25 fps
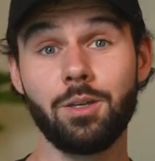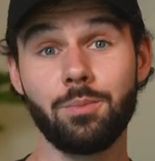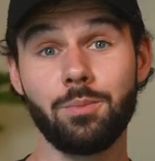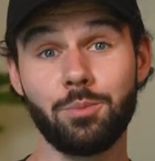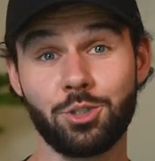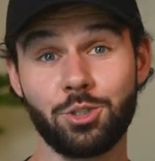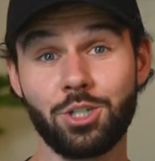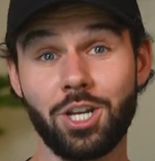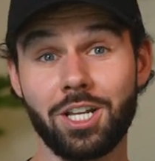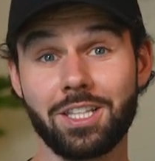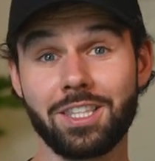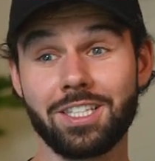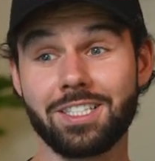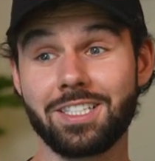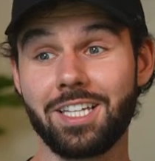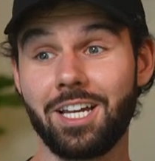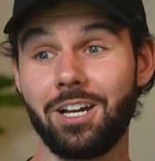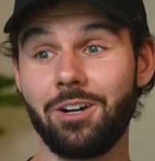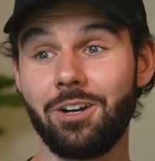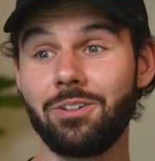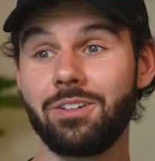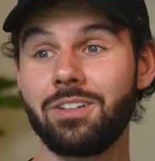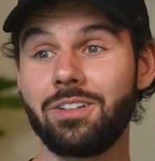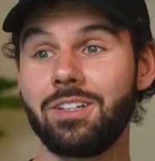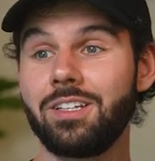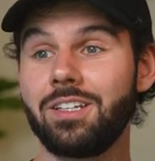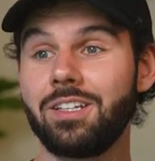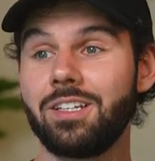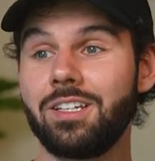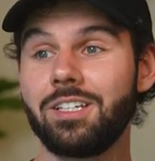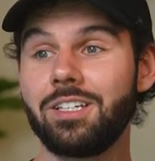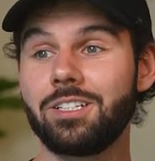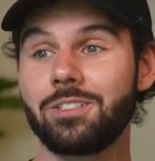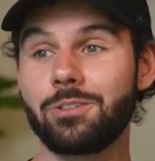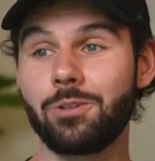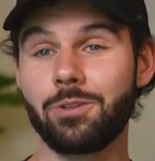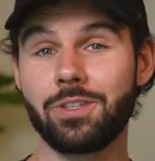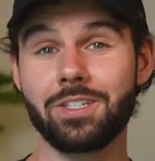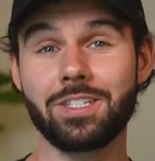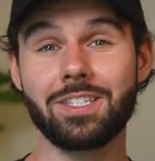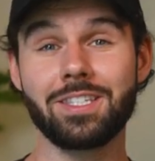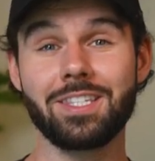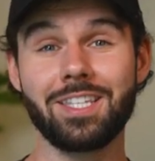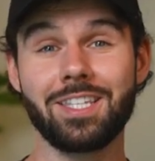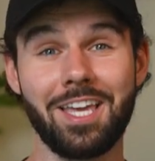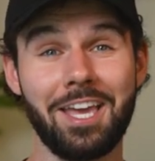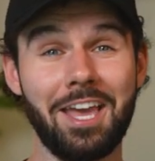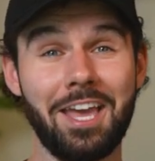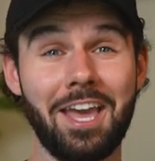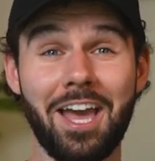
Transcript: But check this out. So this is the